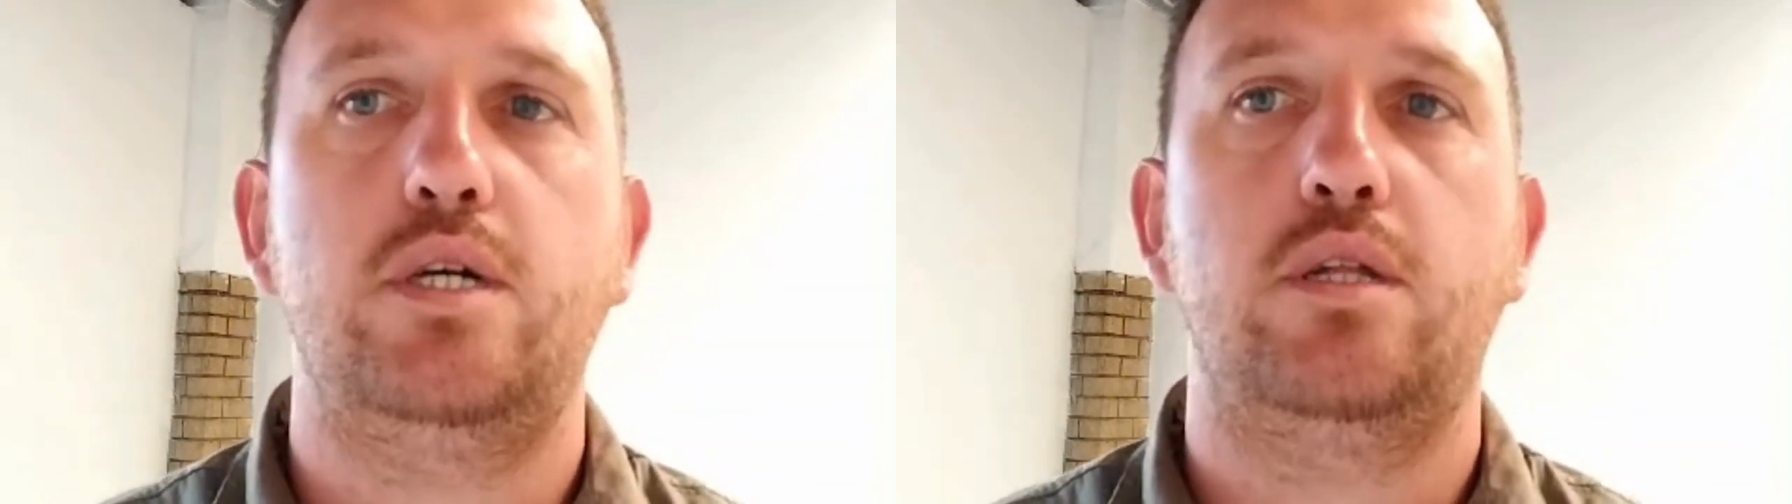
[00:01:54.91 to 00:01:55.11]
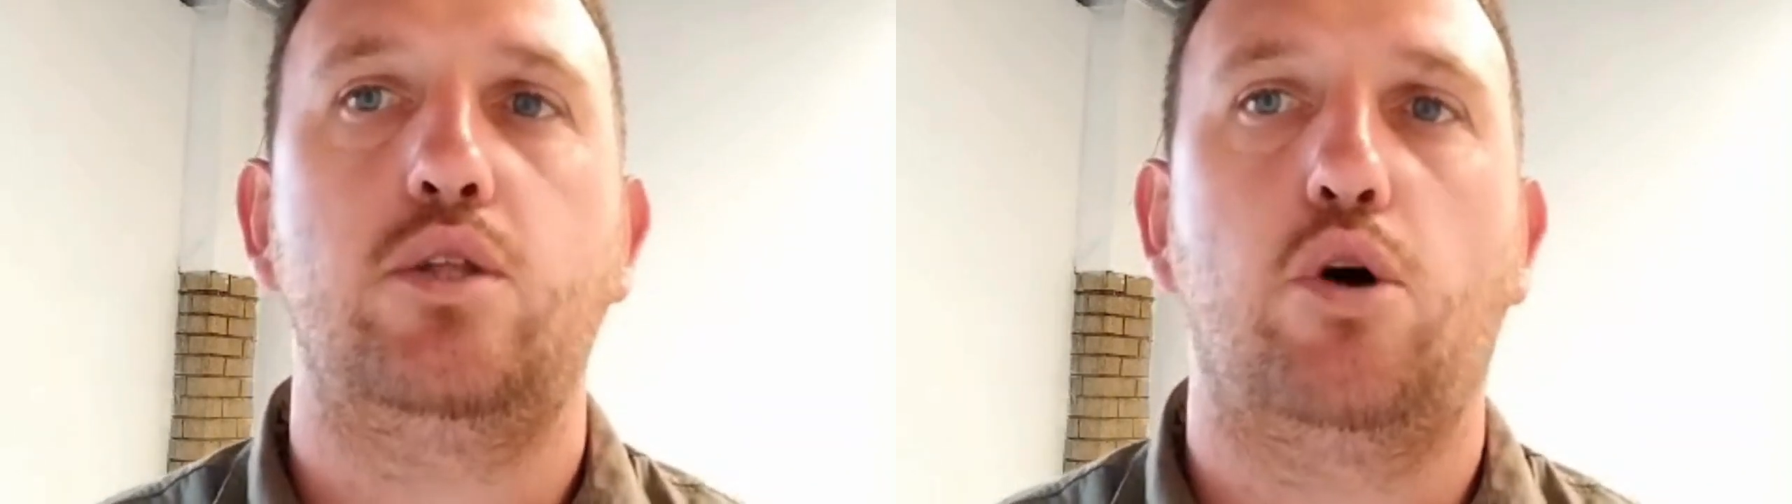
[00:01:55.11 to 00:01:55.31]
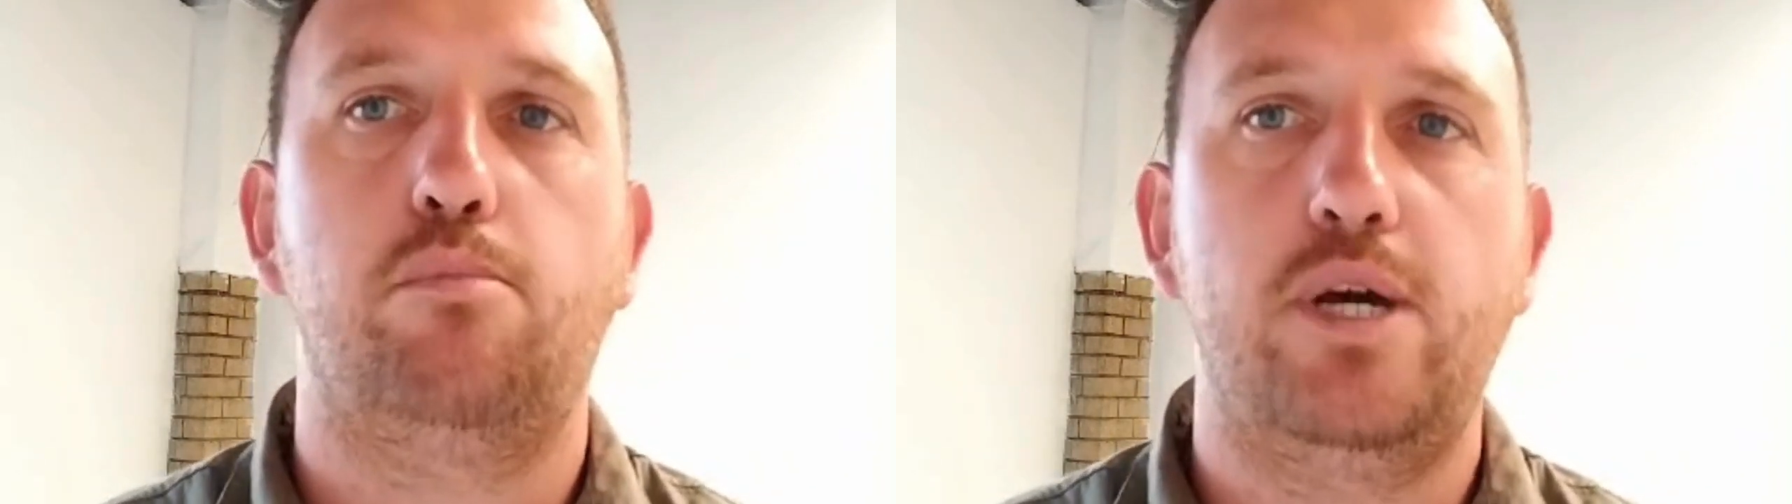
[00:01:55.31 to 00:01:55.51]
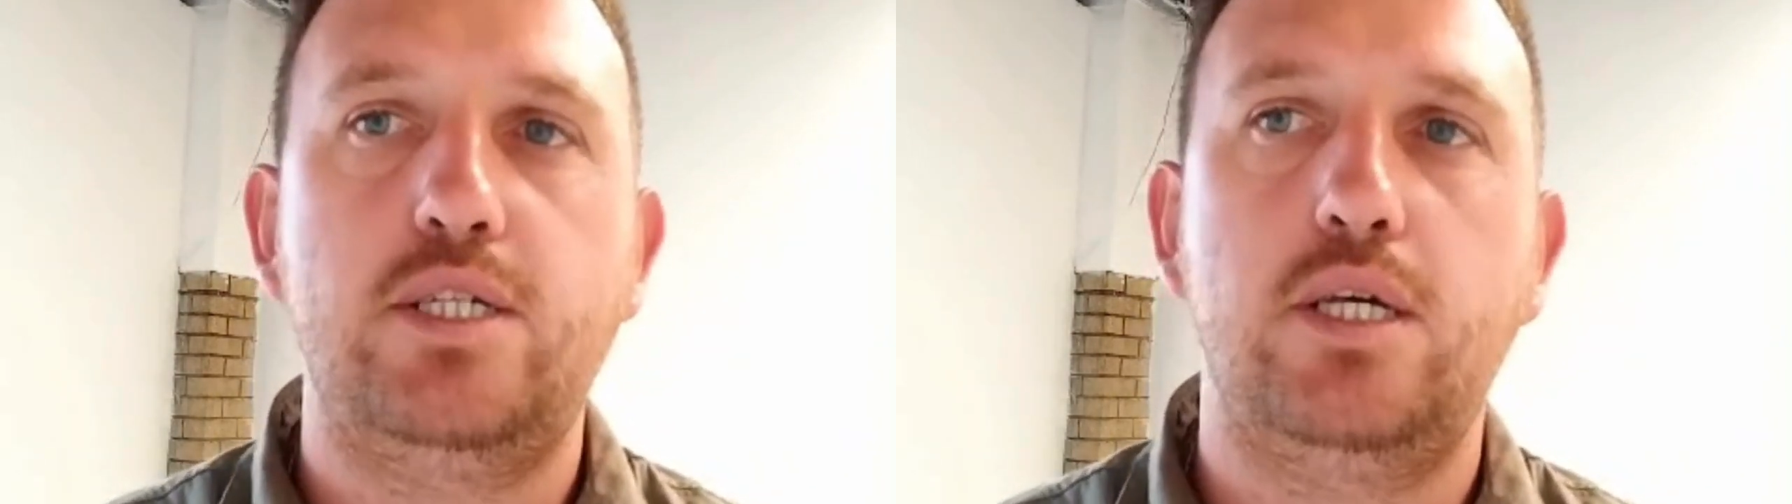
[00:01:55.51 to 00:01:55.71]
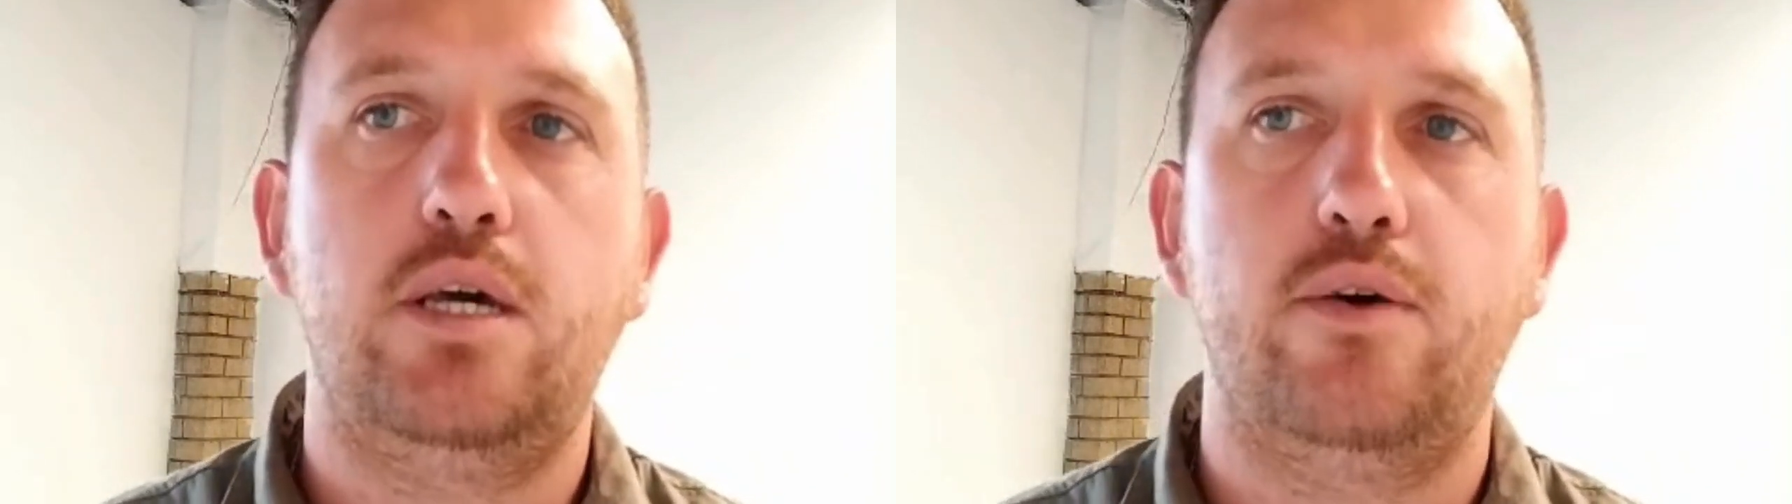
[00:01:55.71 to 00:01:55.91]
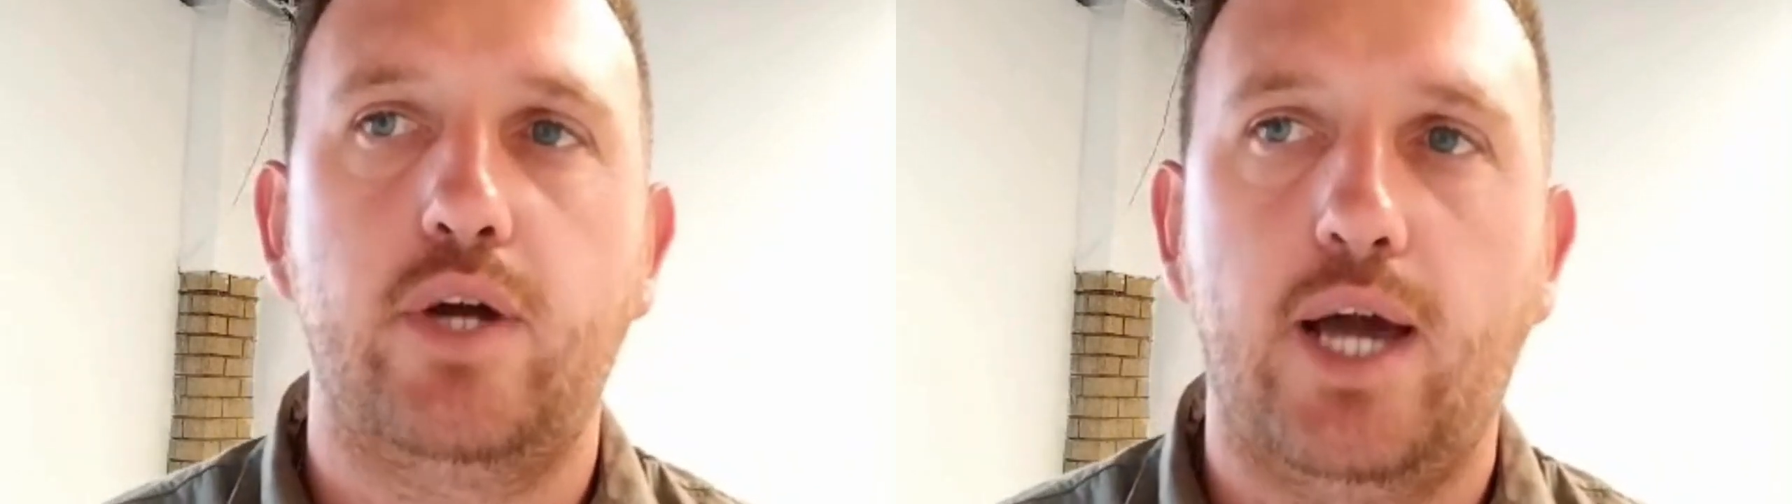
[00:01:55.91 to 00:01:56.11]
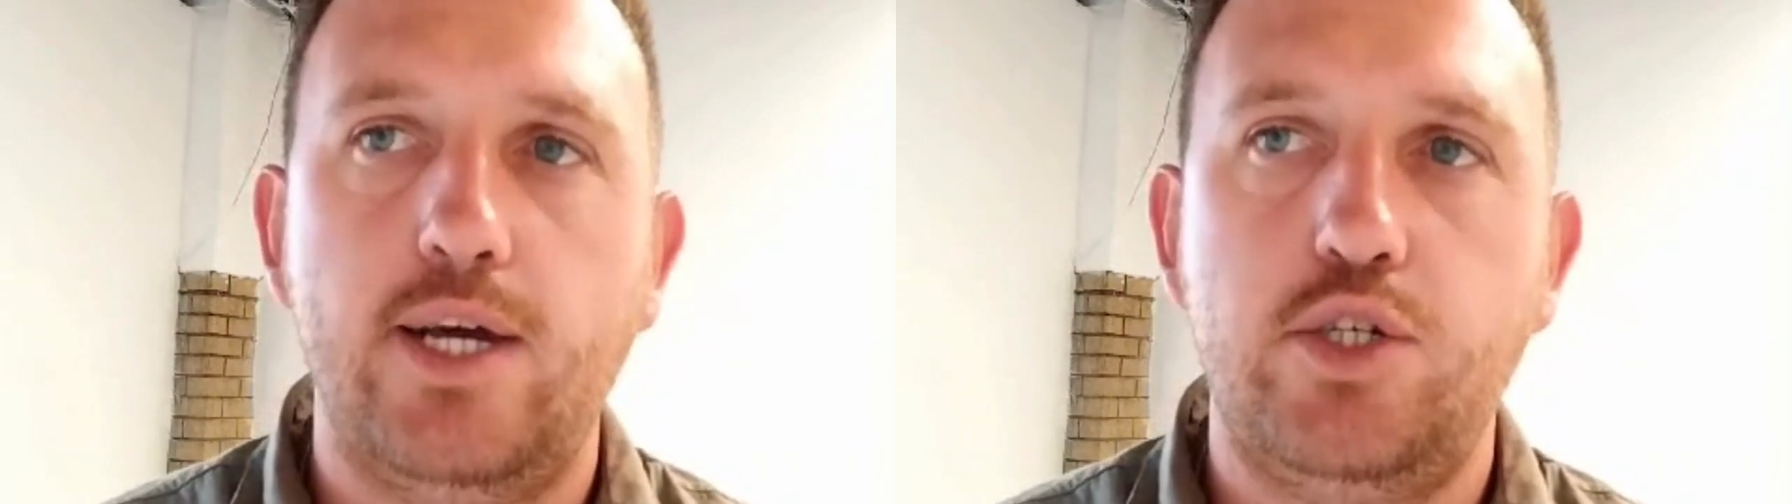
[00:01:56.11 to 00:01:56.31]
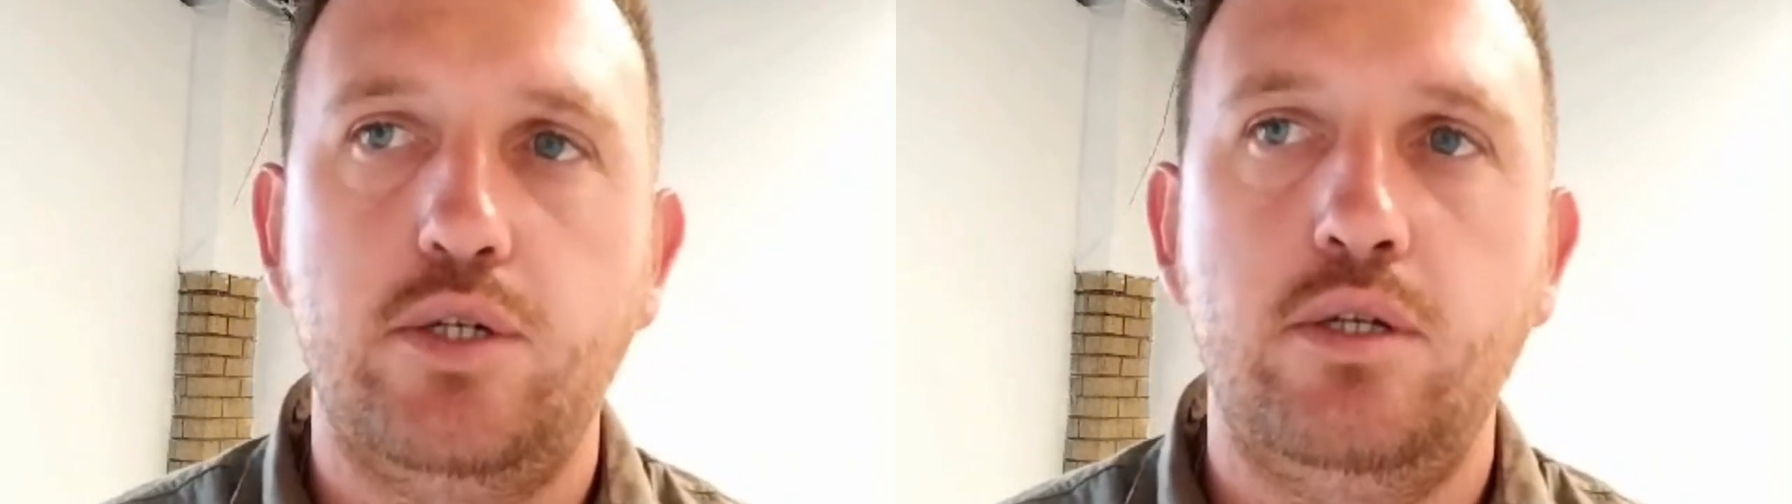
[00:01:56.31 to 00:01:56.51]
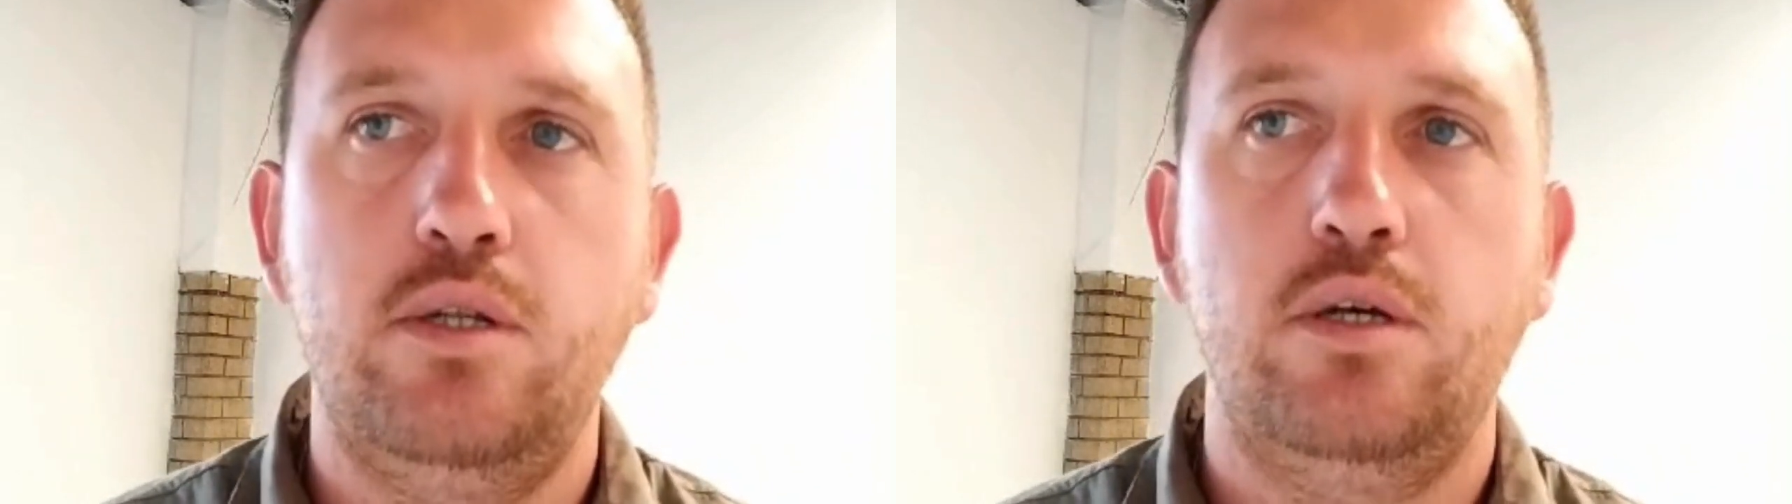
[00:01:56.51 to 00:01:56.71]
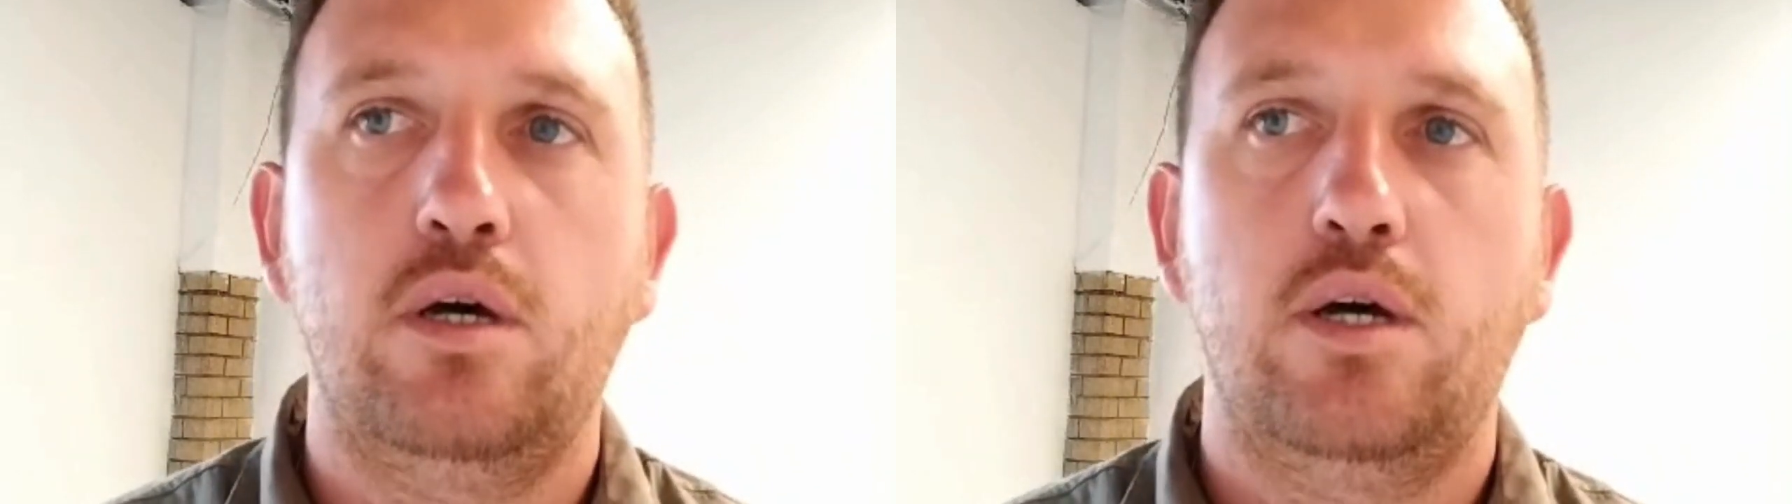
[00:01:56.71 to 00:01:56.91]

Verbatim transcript: in domestic irrigation,